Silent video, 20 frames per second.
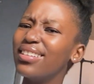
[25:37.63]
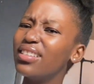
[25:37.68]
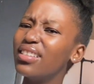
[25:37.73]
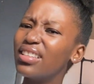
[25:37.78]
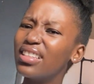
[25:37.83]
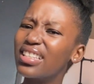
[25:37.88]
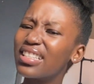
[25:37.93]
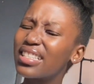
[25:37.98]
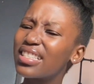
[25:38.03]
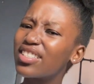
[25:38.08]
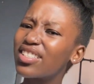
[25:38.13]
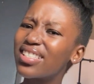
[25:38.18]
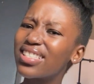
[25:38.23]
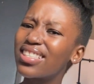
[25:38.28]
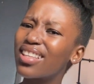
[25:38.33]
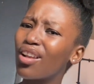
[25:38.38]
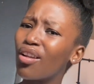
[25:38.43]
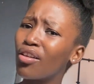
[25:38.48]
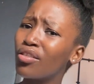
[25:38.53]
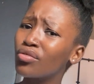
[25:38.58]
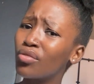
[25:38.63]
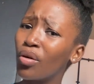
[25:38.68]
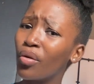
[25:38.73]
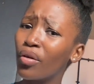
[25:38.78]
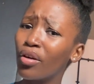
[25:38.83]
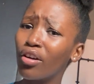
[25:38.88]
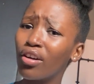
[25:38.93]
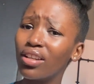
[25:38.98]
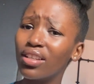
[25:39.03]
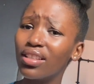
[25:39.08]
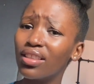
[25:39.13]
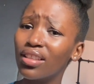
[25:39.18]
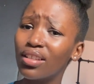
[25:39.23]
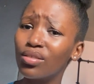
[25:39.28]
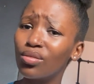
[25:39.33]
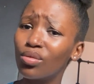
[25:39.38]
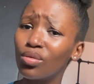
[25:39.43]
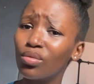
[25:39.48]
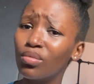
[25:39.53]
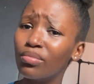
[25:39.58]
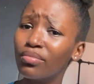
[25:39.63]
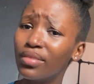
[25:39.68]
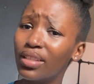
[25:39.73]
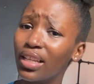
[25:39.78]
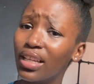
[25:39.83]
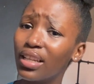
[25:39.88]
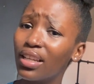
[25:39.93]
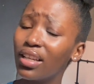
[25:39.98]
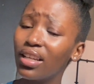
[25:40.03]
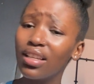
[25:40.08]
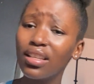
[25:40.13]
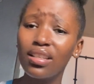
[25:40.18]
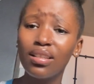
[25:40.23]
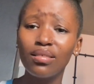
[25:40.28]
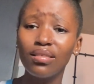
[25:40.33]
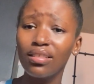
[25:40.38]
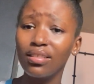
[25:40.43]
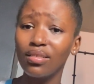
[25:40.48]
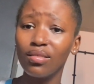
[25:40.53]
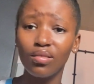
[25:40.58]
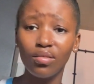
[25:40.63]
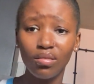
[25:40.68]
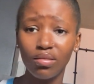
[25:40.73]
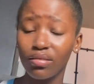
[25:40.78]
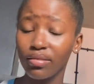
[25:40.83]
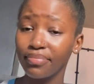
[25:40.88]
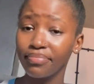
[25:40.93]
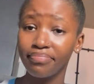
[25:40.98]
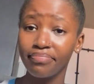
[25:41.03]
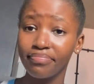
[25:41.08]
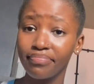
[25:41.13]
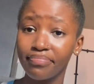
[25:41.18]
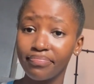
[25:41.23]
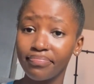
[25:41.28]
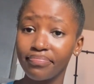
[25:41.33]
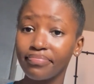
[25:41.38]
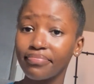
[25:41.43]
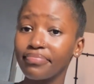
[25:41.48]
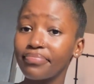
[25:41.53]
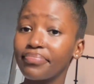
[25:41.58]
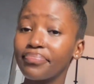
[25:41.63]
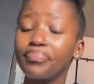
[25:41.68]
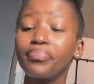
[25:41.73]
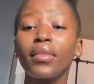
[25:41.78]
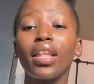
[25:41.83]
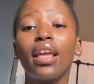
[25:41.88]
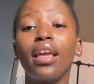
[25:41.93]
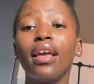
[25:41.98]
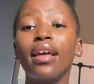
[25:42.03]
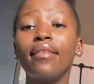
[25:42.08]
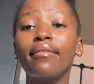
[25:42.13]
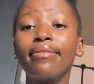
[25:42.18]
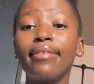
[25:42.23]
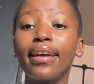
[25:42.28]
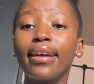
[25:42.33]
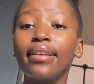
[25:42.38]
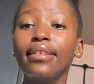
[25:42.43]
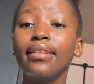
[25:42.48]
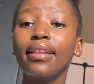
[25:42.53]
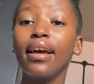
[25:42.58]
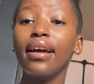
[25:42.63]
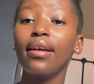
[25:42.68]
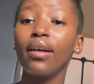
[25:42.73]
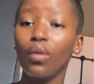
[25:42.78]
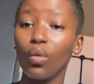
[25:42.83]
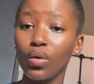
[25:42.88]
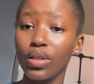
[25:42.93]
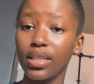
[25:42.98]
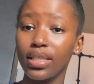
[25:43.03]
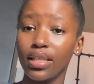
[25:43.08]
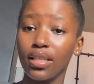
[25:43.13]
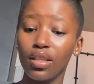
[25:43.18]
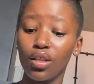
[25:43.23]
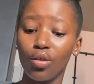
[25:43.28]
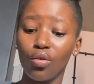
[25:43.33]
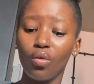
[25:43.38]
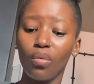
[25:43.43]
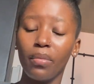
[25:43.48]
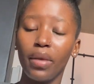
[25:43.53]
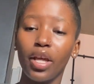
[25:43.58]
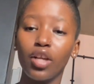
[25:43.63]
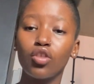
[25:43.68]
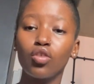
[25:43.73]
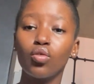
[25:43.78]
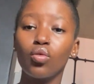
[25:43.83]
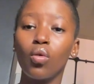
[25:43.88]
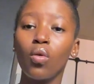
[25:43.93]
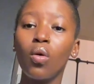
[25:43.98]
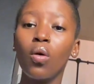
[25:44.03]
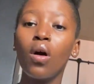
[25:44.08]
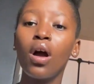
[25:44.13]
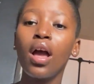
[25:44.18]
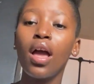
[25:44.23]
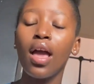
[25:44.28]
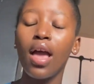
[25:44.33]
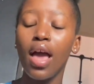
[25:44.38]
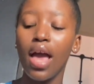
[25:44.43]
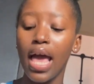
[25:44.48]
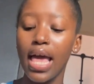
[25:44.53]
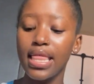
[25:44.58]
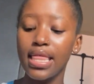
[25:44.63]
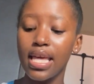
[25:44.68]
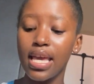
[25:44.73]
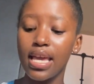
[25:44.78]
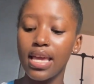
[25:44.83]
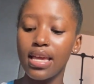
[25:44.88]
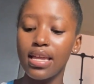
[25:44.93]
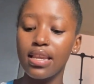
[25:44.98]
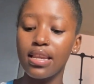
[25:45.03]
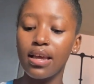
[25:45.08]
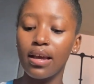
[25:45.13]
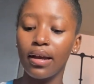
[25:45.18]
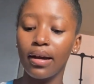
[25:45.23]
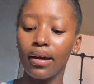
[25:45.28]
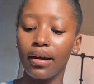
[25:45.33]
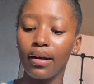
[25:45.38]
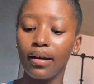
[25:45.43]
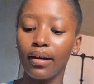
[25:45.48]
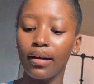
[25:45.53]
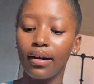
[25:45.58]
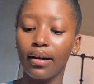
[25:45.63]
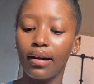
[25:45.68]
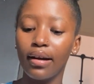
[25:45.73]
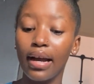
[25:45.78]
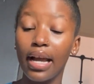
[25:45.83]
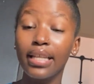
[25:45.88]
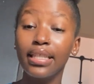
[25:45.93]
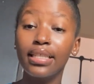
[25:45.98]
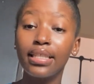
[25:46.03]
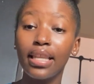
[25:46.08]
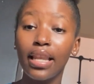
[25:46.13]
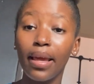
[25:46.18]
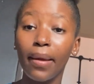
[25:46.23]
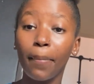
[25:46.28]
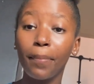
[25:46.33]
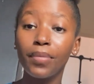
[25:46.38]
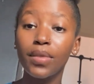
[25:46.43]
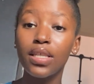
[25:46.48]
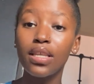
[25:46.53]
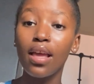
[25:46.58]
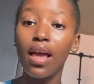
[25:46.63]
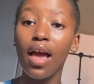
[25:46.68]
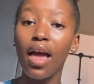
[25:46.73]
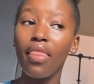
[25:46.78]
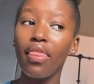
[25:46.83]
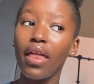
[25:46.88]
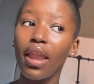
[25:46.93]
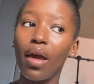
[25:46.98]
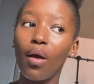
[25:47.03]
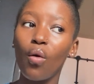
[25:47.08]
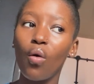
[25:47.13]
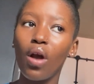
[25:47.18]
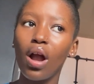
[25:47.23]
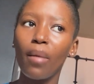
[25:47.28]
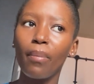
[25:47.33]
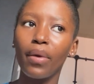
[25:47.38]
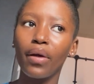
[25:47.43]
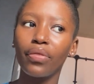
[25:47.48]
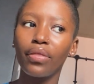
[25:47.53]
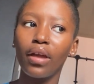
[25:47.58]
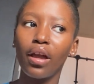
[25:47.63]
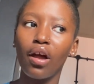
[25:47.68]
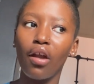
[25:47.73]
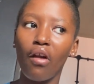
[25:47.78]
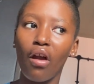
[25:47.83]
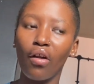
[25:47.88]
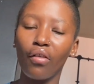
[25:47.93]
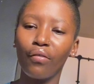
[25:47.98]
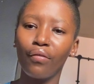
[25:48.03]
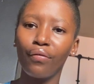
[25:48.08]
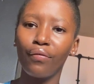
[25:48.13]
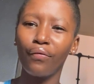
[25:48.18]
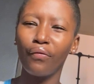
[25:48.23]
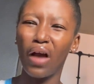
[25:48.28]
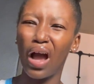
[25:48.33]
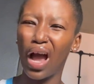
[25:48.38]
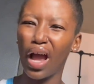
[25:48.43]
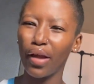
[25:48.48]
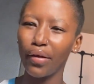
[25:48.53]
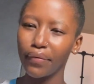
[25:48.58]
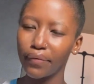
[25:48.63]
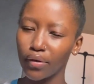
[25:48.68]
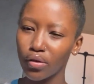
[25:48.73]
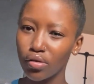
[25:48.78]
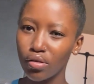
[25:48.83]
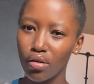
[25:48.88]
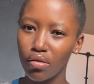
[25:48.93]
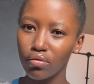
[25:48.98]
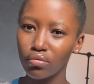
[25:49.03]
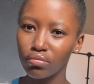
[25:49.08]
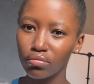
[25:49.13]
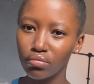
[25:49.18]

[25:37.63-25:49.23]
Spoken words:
There's just a lot going on in that room, ne? Yeah. Fine, I was in the room next door, and then I slept, and then I woke up, I think around 5 or so,